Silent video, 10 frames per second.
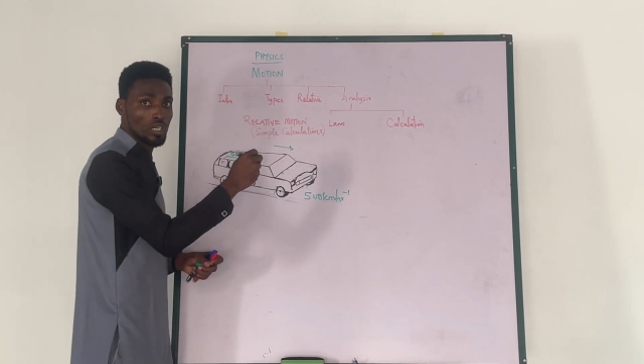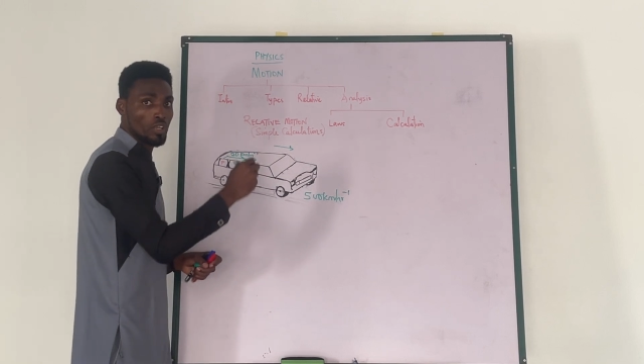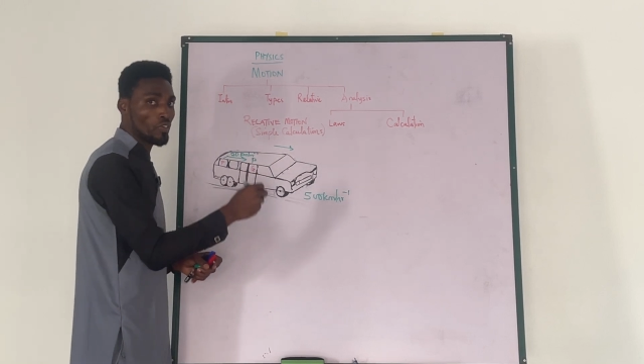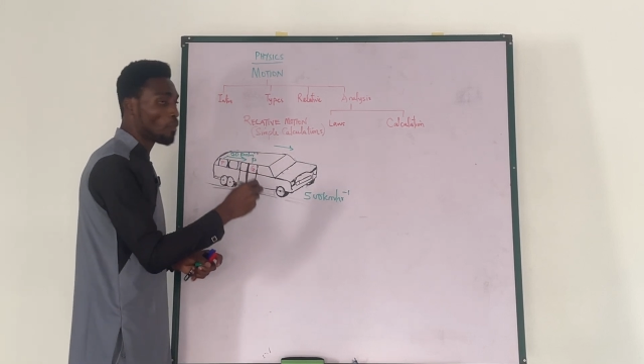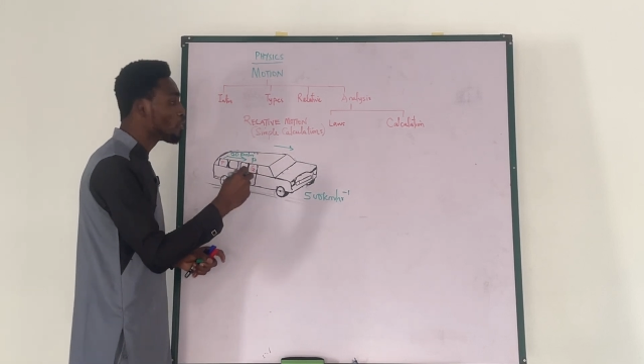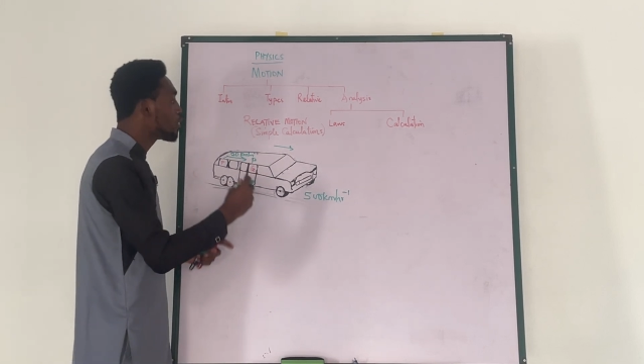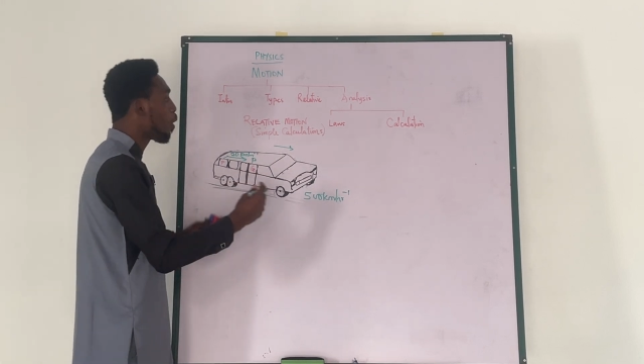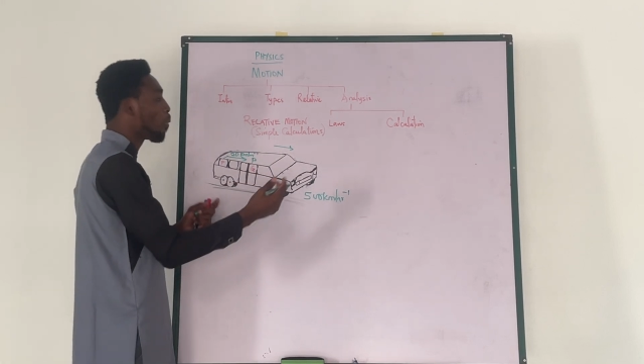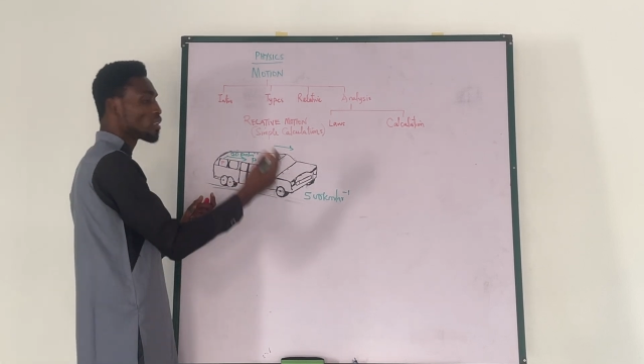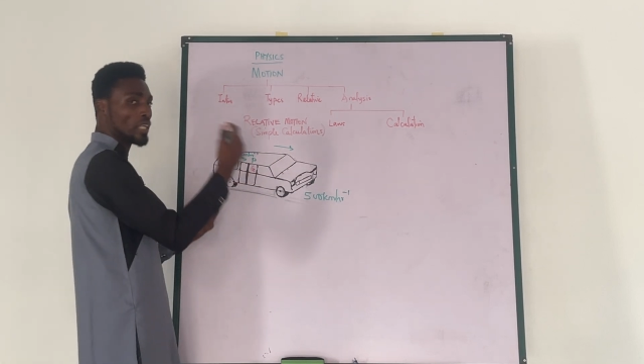If you are moving
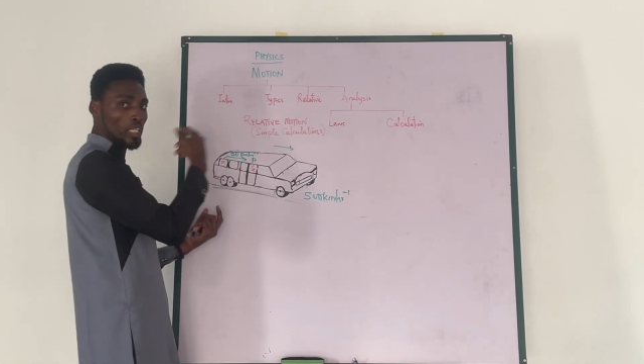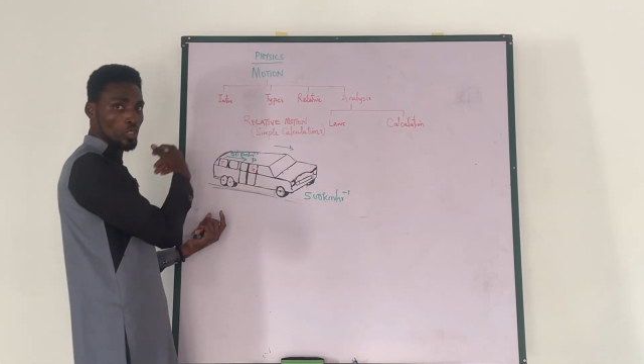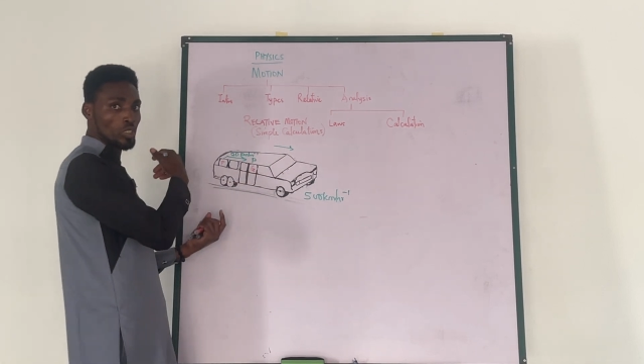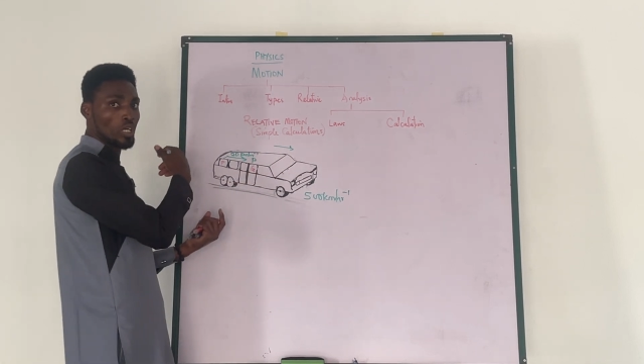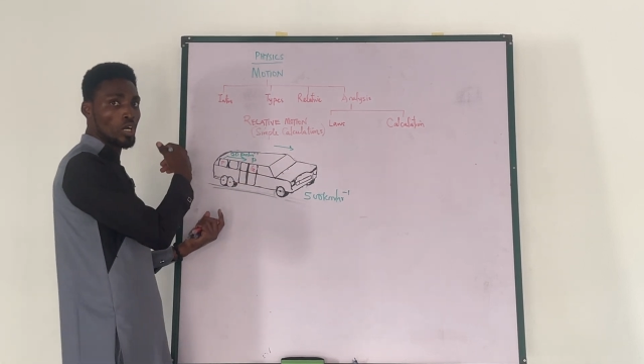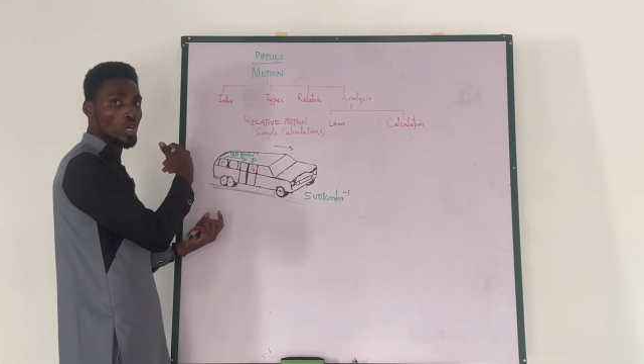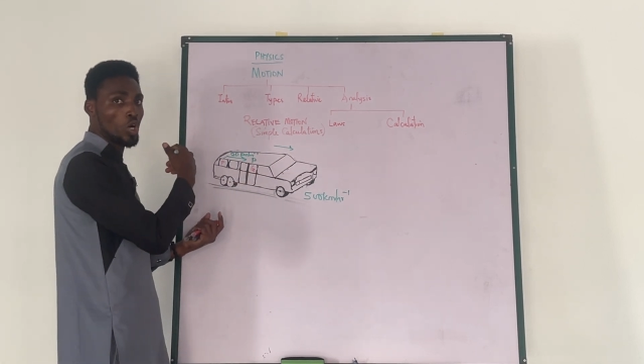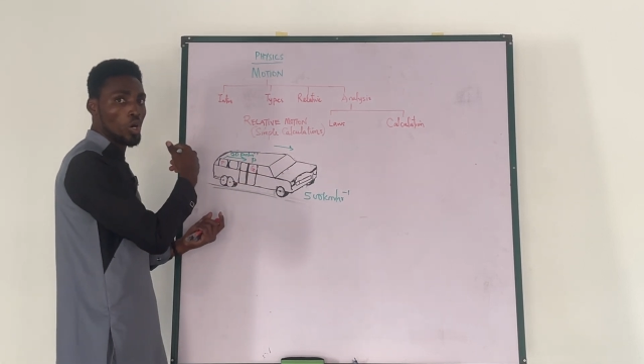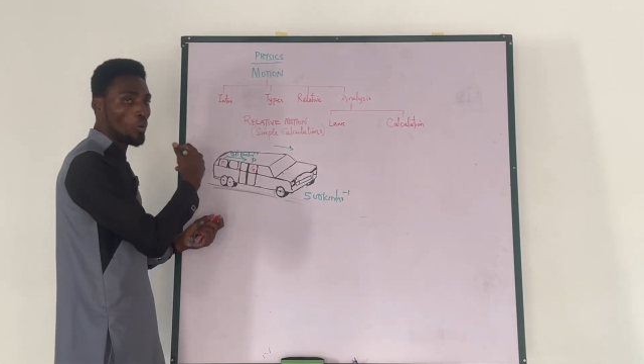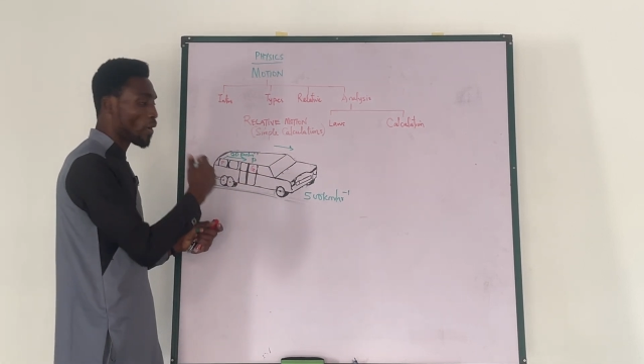opposite direction,
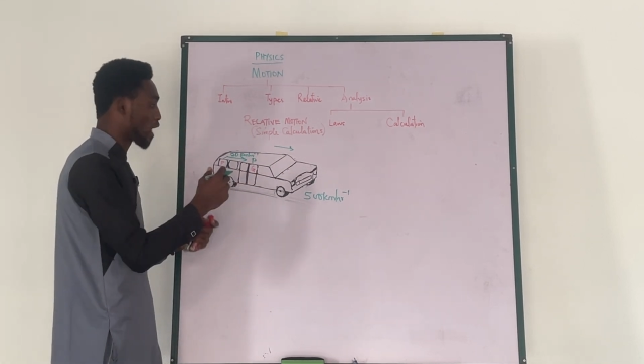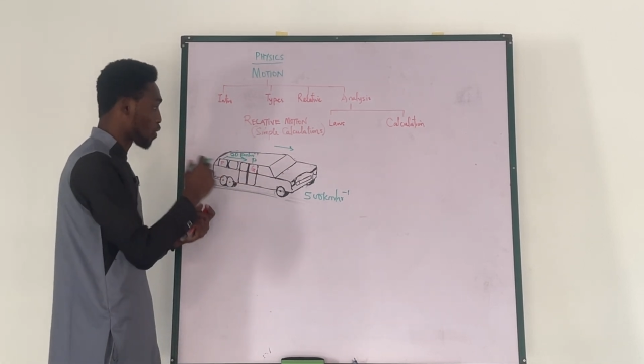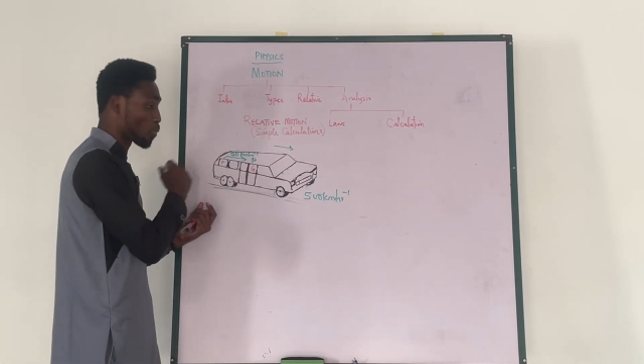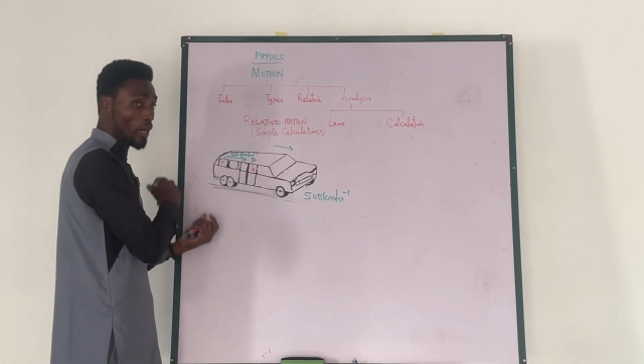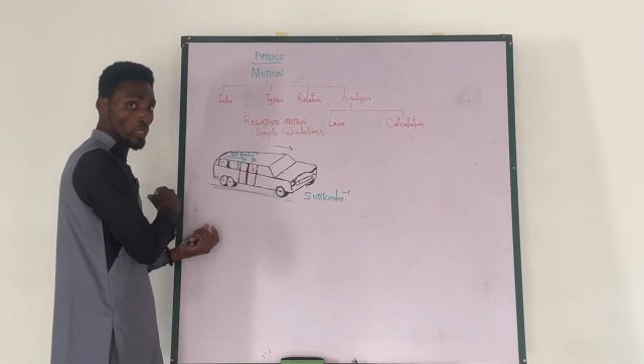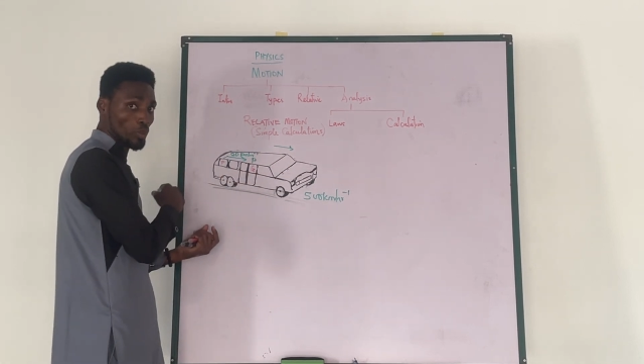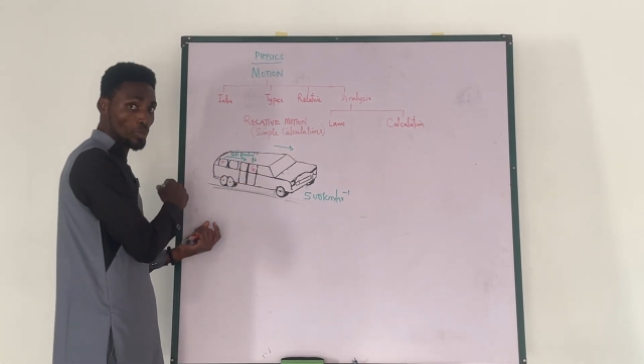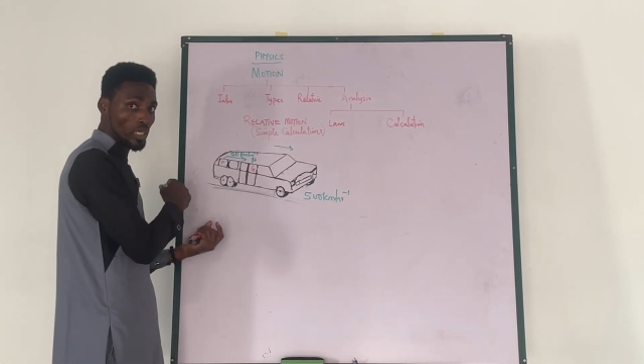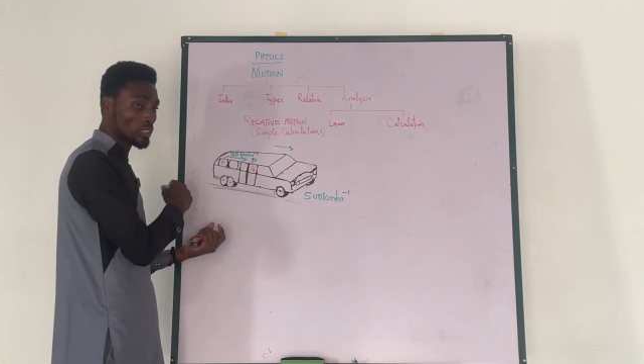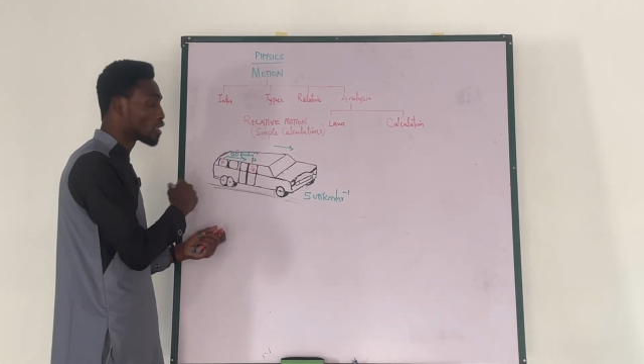we are
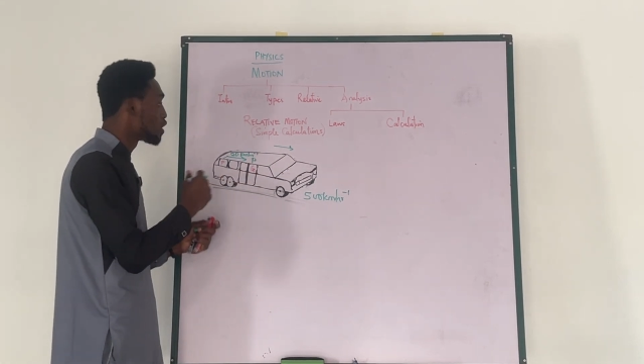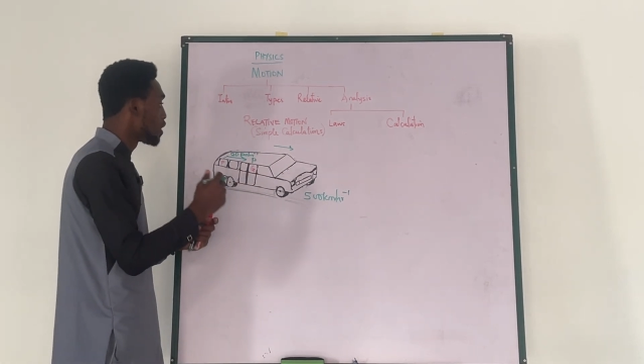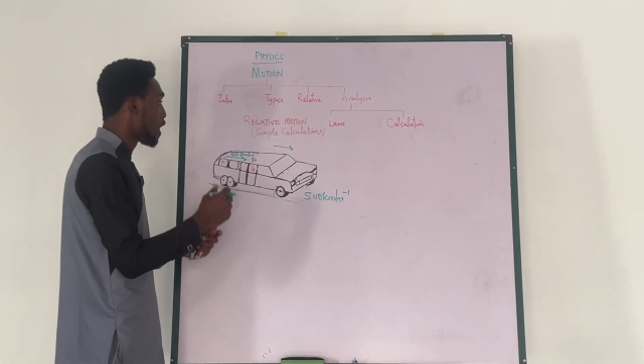subtracting,